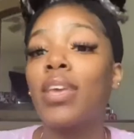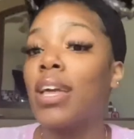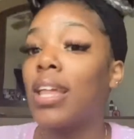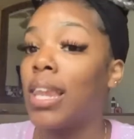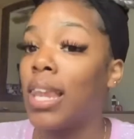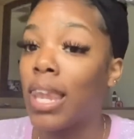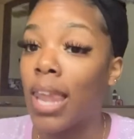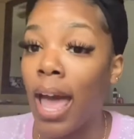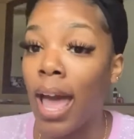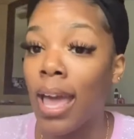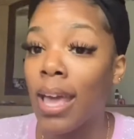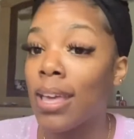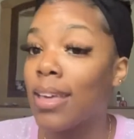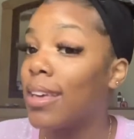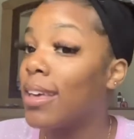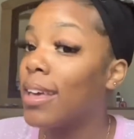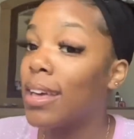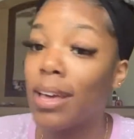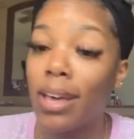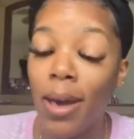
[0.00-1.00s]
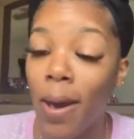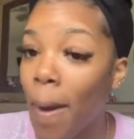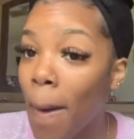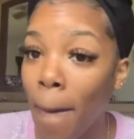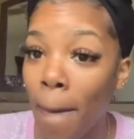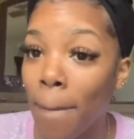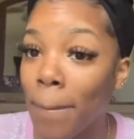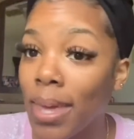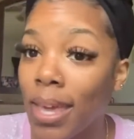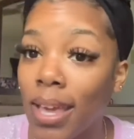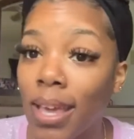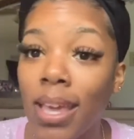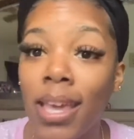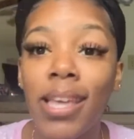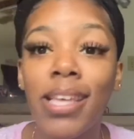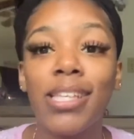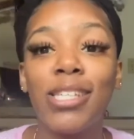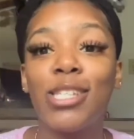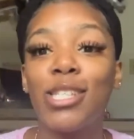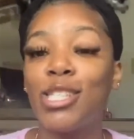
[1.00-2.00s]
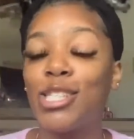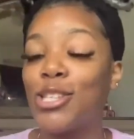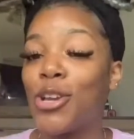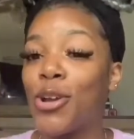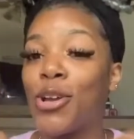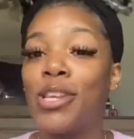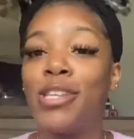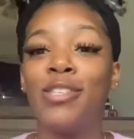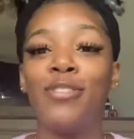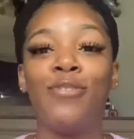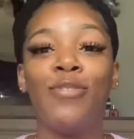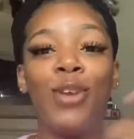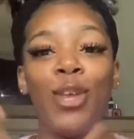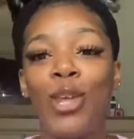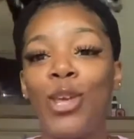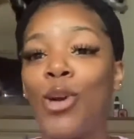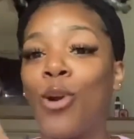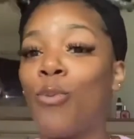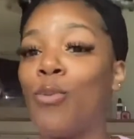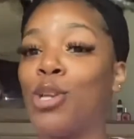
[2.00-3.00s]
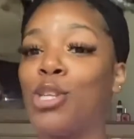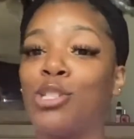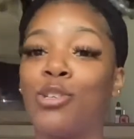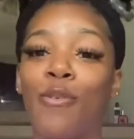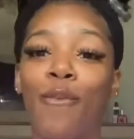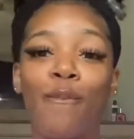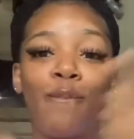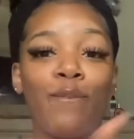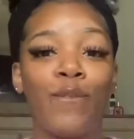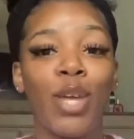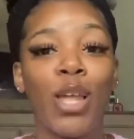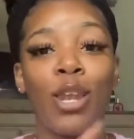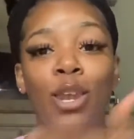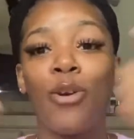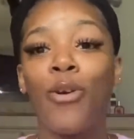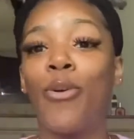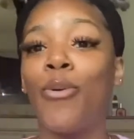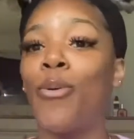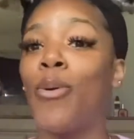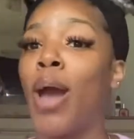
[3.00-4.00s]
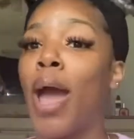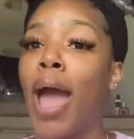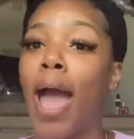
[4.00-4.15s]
Like, comment, share this video with your fellow